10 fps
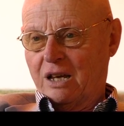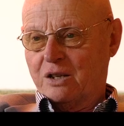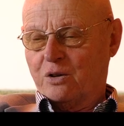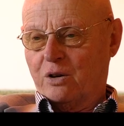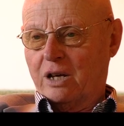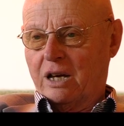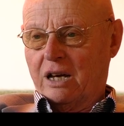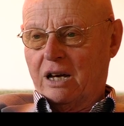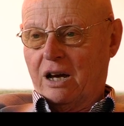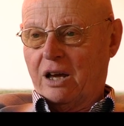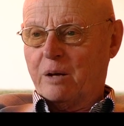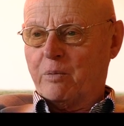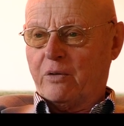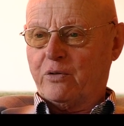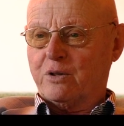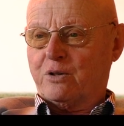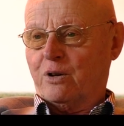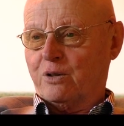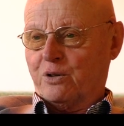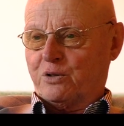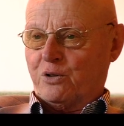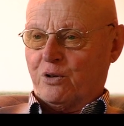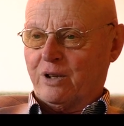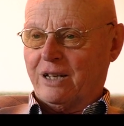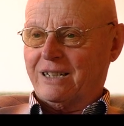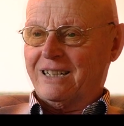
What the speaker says: So I had my first culture shock then.